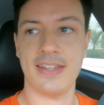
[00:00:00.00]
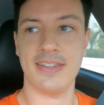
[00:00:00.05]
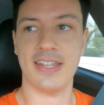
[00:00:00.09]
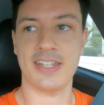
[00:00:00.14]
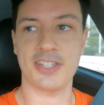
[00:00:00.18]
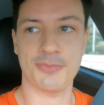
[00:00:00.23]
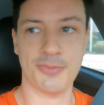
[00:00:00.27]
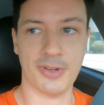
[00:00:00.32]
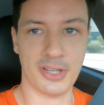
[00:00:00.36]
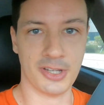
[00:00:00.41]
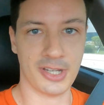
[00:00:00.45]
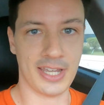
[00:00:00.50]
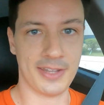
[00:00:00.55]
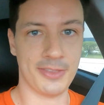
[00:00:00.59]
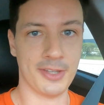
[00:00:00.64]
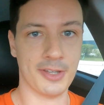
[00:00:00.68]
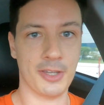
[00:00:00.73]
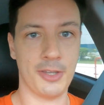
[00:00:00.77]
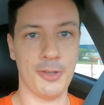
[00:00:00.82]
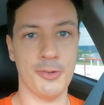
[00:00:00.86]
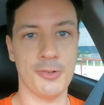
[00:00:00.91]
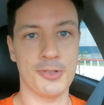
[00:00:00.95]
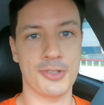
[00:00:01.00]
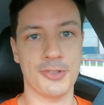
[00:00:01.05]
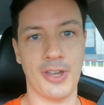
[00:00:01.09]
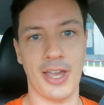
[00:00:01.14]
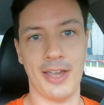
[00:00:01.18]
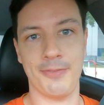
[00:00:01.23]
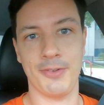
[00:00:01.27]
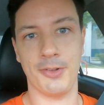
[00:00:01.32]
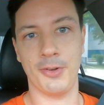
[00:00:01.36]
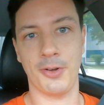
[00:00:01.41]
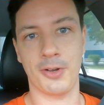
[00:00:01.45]
that's where you get the queue. So
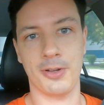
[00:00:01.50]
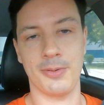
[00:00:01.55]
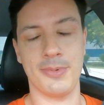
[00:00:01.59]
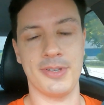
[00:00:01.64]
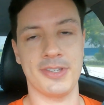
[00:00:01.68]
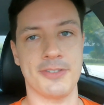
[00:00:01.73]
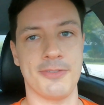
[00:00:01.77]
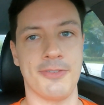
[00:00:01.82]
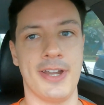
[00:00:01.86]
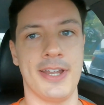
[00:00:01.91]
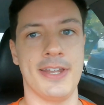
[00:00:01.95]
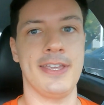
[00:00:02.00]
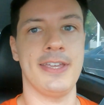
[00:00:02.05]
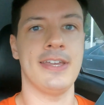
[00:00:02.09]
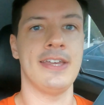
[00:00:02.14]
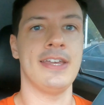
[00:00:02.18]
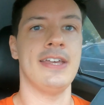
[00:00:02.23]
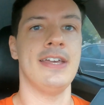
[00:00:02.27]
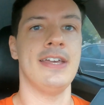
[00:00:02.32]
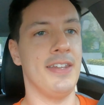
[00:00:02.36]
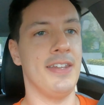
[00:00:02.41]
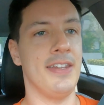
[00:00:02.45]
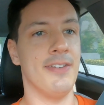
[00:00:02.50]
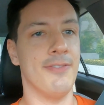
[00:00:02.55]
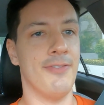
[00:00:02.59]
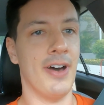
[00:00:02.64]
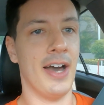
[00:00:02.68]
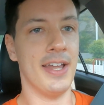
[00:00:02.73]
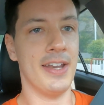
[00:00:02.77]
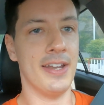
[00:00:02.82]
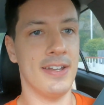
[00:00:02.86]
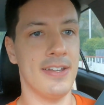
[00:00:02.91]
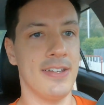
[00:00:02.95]
have your documents ready.
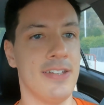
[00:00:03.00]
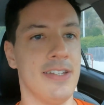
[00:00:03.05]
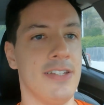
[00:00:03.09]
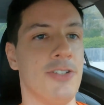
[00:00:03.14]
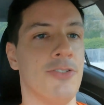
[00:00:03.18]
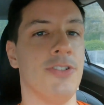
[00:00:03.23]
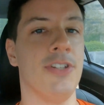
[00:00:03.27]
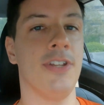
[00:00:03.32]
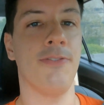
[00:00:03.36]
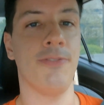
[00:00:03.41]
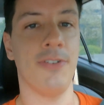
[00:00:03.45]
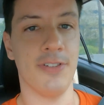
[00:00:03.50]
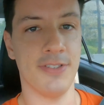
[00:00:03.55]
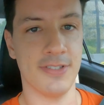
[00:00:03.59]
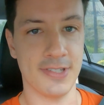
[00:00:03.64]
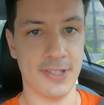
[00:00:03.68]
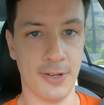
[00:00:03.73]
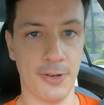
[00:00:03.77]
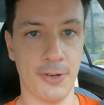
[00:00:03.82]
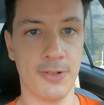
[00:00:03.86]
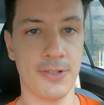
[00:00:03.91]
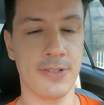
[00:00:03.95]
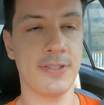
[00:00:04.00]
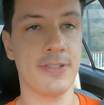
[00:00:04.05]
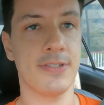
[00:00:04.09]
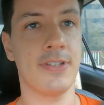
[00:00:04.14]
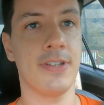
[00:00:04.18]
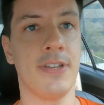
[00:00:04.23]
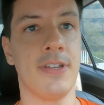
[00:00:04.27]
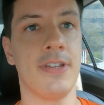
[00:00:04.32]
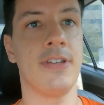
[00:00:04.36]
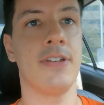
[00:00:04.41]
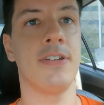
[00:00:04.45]
divided it into different zones.